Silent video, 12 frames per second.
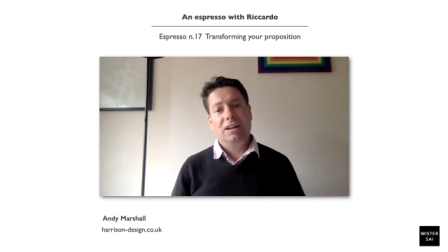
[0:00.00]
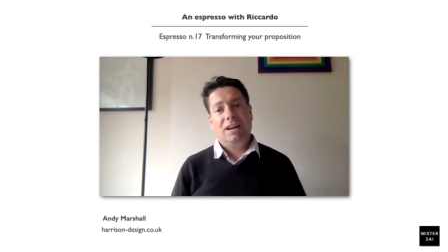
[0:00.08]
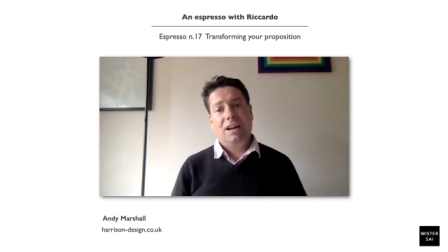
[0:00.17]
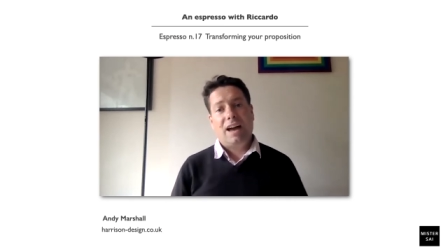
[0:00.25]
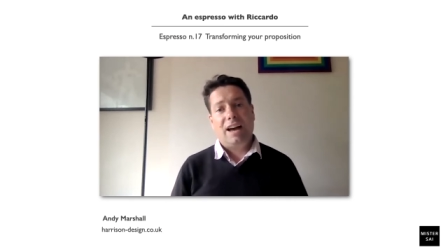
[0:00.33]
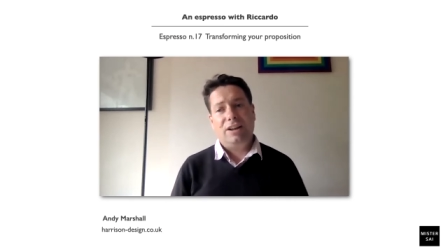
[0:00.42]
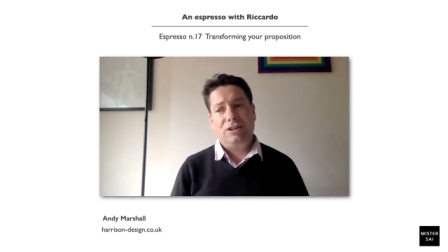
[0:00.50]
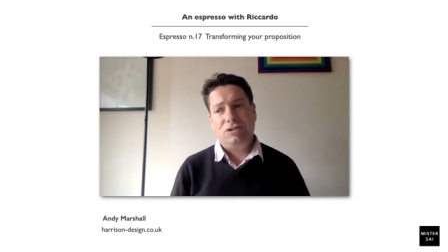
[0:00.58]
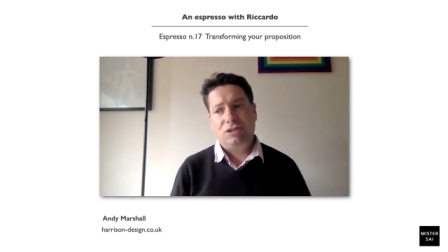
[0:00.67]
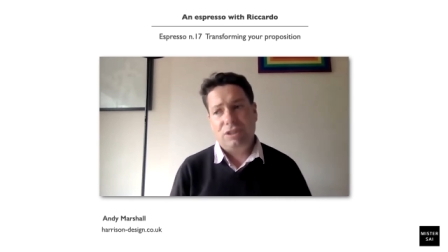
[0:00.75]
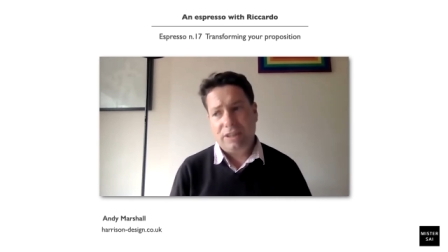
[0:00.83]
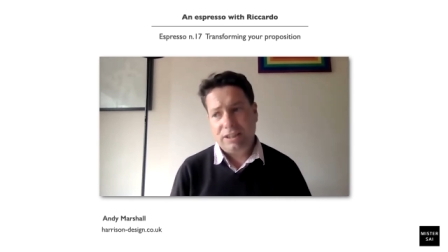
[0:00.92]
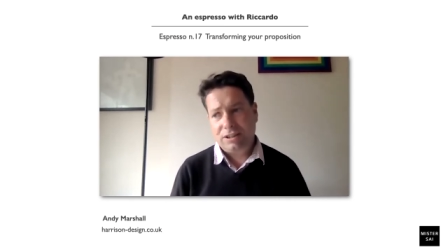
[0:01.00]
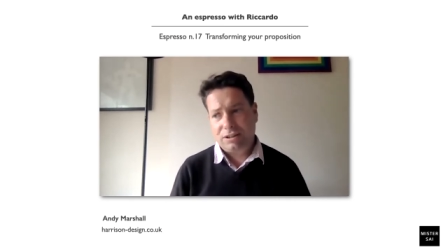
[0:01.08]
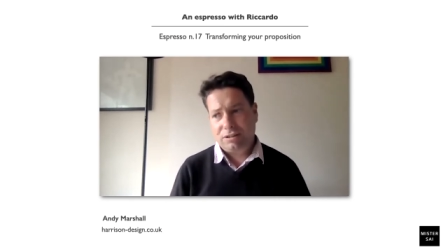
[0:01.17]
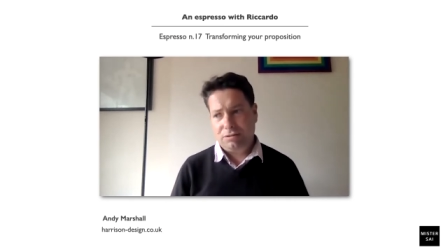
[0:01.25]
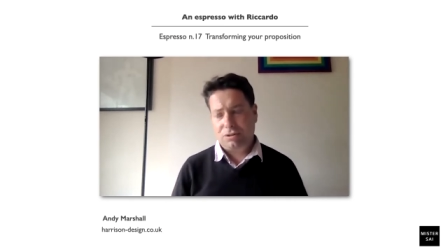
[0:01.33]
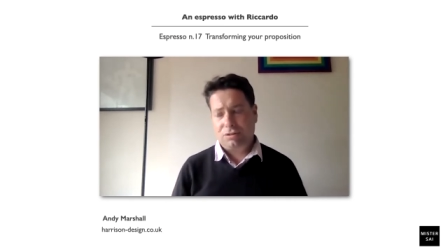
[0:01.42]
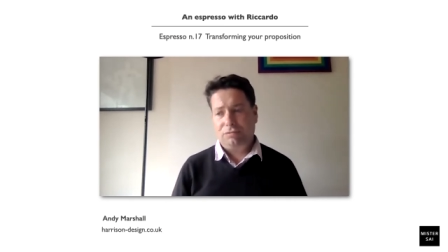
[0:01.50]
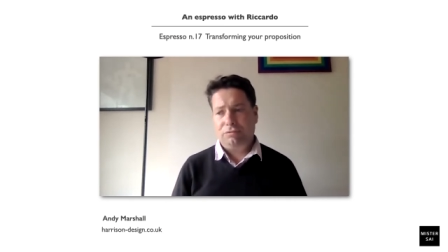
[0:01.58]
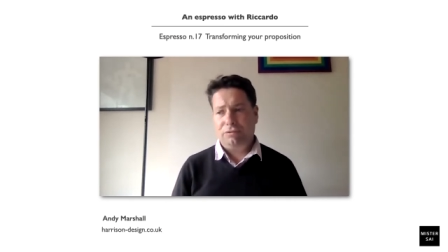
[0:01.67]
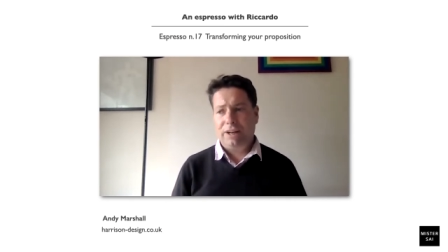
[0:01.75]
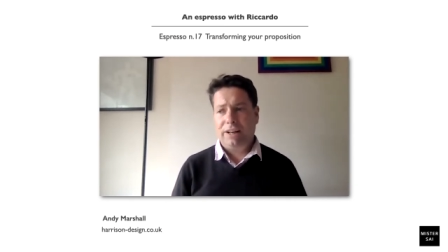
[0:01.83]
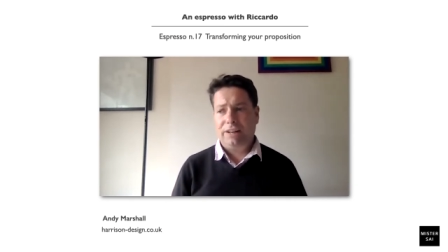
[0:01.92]
And you need to sort of
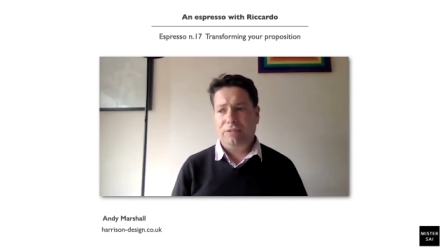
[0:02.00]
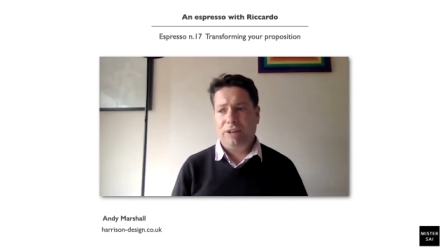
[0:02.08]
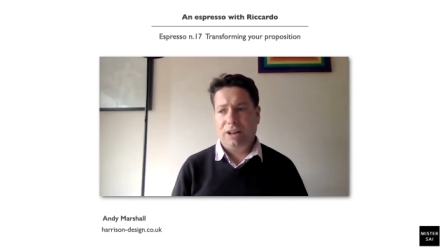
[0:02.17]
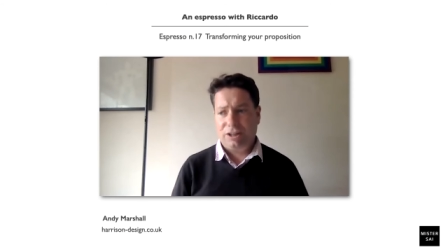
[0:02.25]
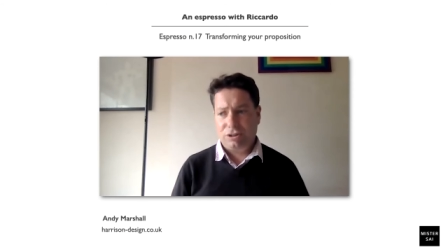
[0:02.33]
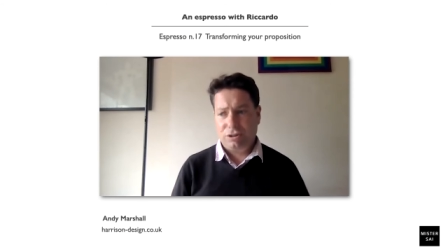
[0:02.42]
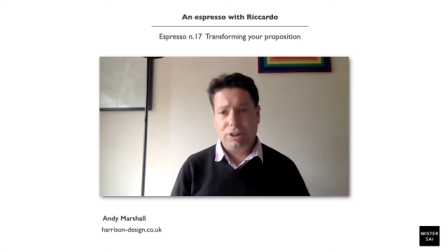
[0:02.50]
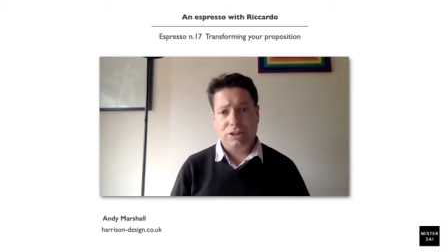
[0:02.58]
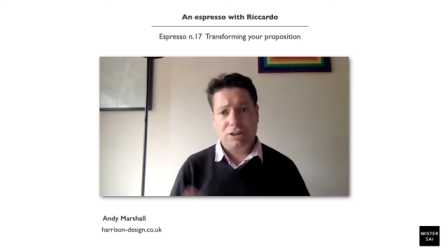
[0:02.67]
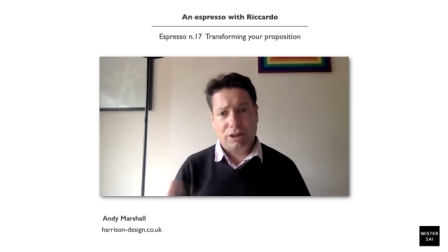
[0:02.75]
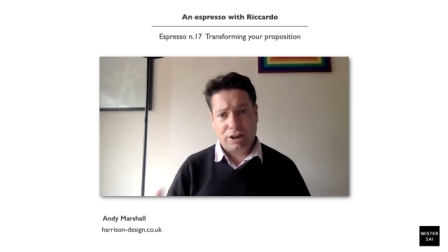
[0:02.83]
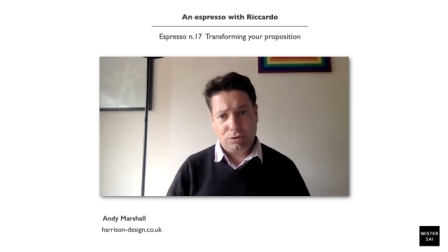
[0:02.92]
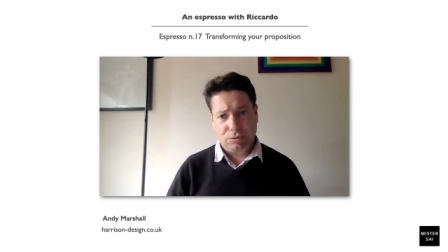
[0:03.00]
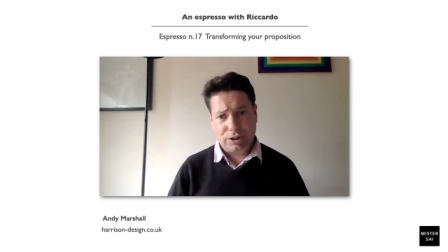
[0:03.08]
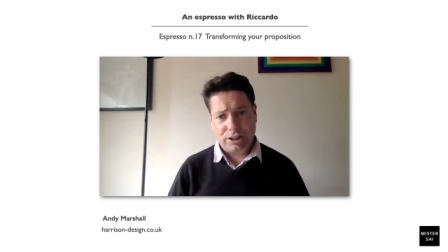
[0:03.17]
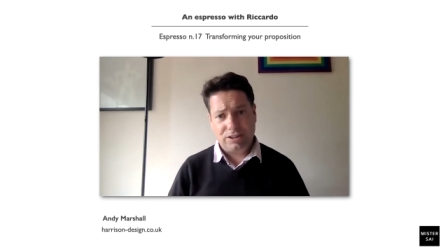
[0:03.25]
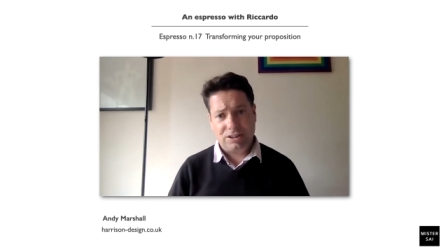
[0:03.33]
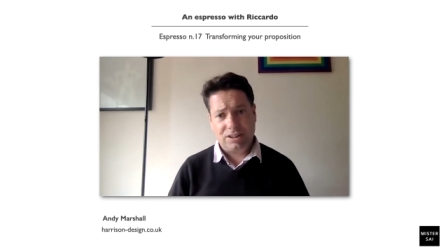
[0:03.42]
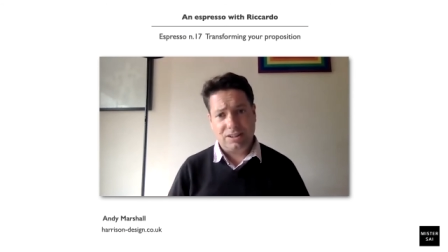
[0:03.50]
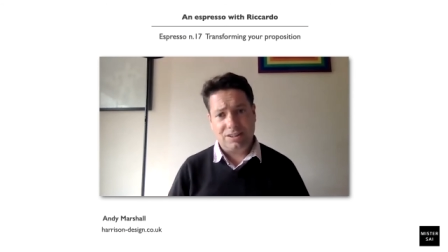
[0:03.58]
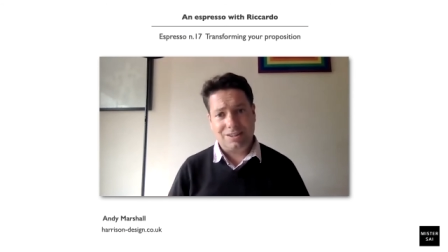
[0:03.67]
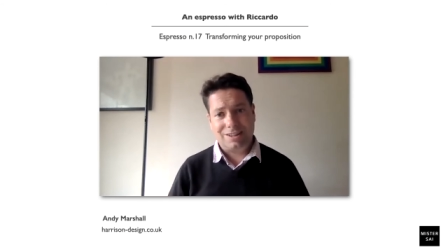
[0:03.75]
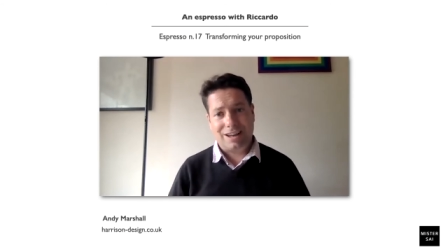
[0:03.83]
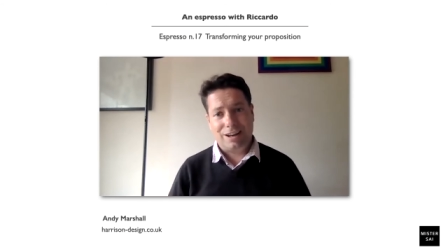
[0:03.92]
really realize who your target audience
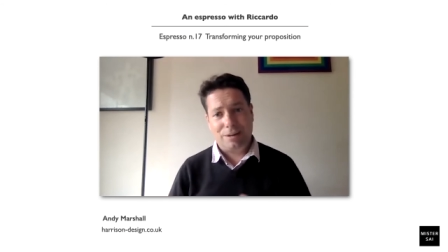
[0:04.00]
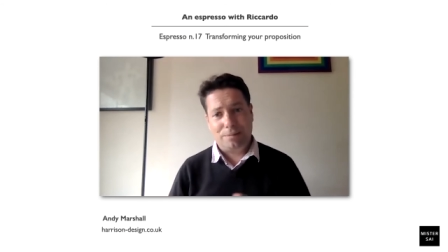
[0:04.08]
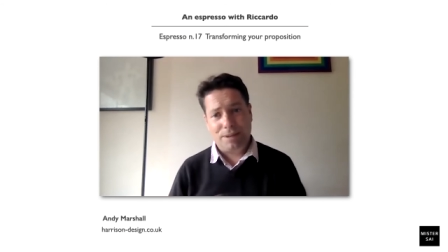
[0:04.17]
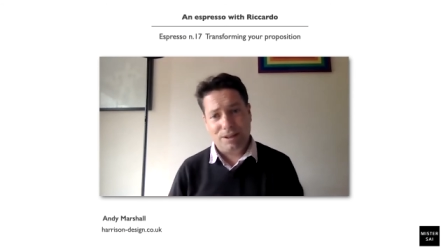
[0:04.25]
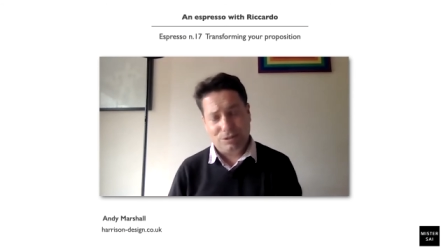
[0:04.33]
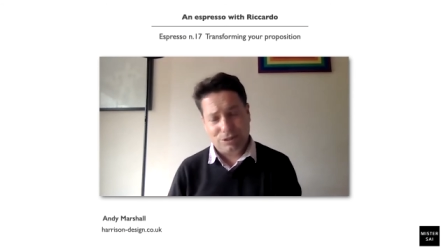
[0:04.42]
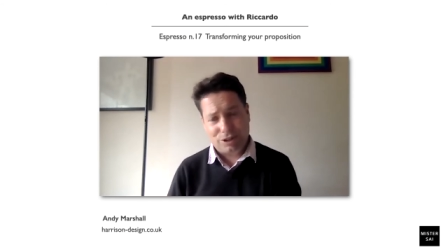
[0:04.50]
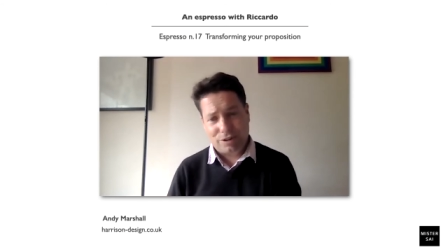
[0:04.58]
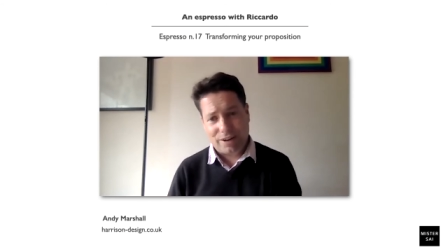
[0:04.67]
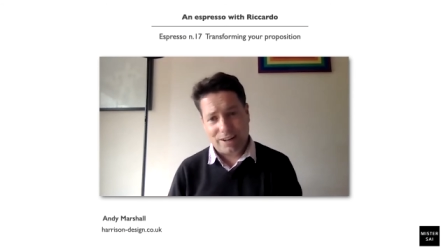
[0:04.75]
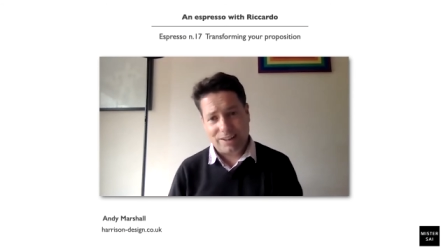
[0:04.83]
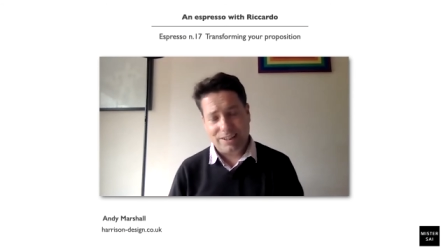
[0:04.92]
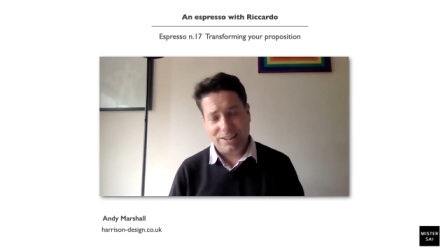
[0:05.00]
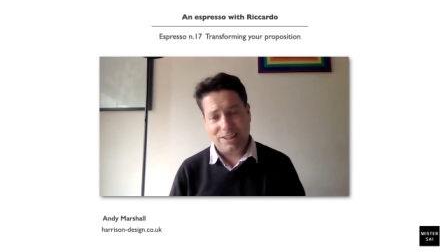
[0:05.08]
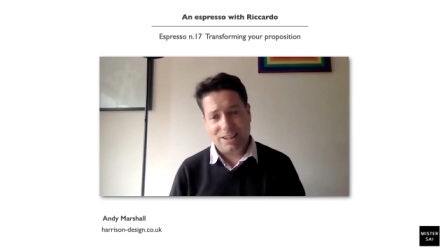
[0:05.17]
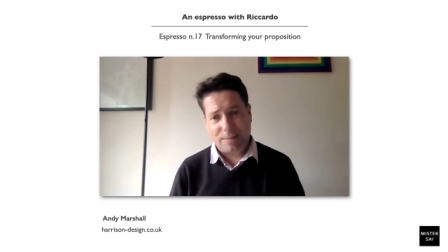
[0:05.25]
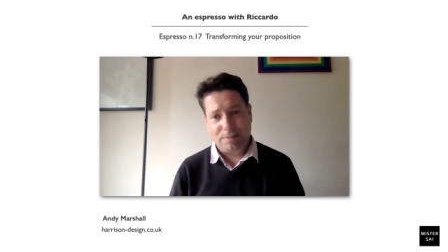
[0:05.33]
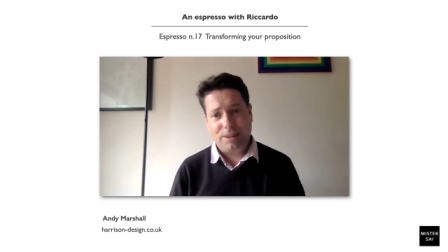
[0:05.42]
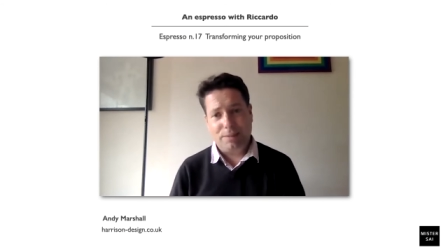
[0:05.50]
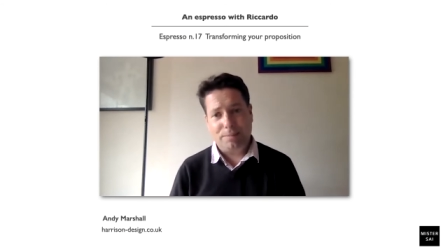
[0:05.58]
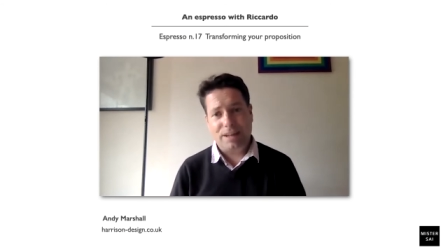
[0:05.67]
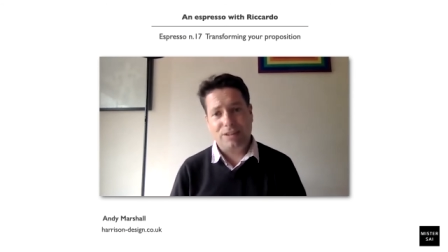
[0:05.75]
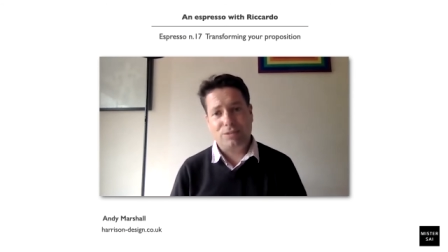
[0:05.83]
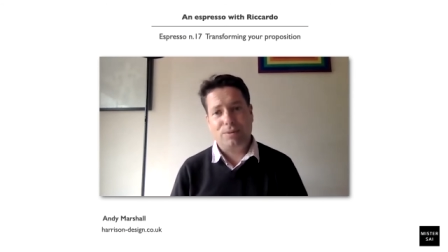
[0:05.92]
is and appeal directly to them in the
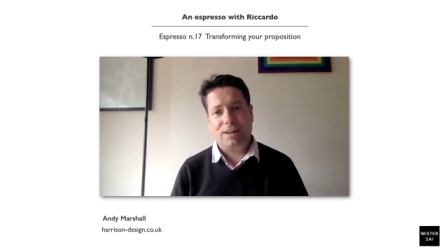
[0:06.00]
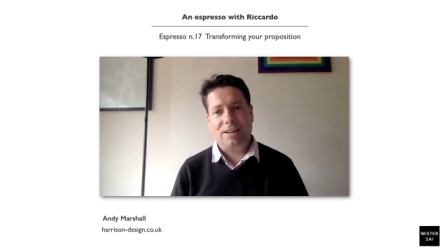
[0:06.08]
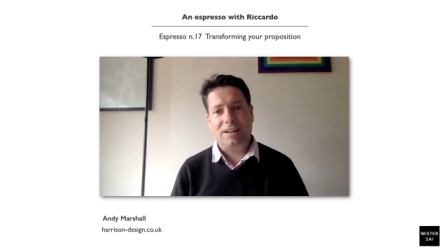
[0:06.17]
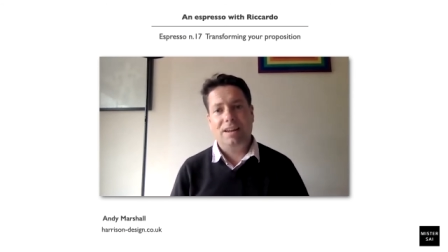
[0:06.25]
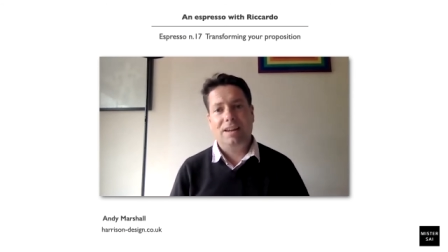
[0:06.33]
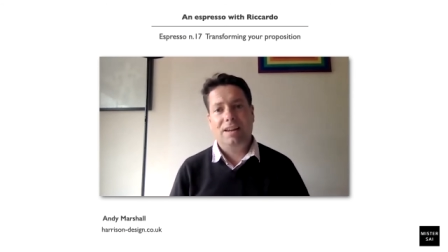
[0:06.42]
best way.